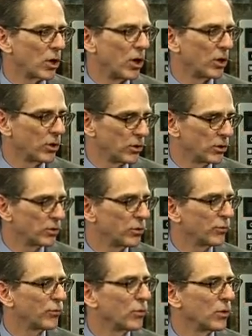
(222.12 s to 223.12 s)
targeted
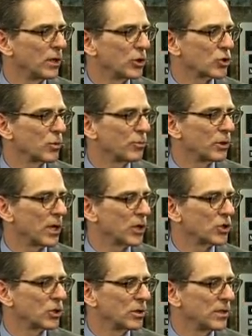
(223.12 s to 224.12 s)
for initial
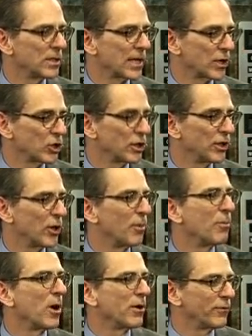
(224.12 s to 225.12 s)
production is actually
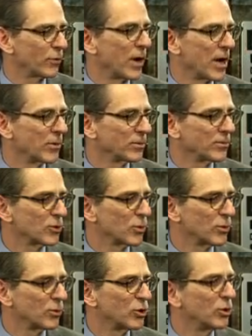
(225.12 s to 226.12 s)
above ground.
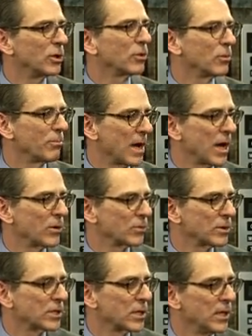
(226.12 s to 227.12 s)
So there are two little
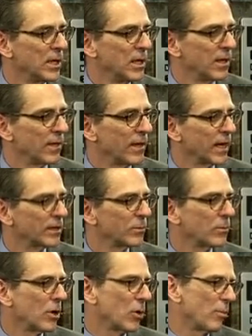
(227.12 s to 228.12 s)
mounds that
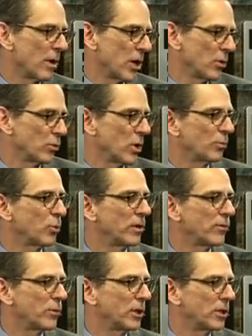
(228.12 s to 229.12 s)
are about
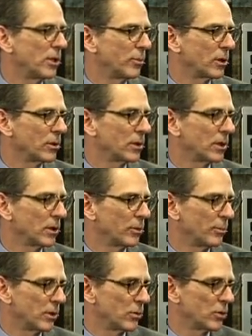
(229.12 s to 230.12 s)
1.3
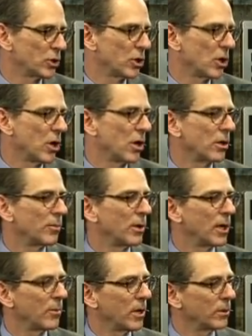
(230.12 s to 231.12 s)
kilometers long
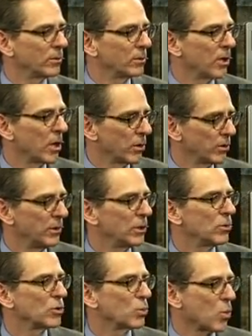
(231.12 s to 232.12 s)
by about 100
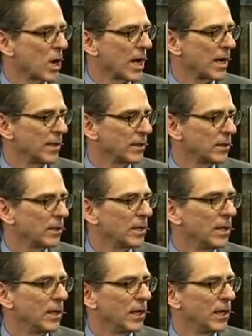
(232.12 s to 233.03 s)
meters wide.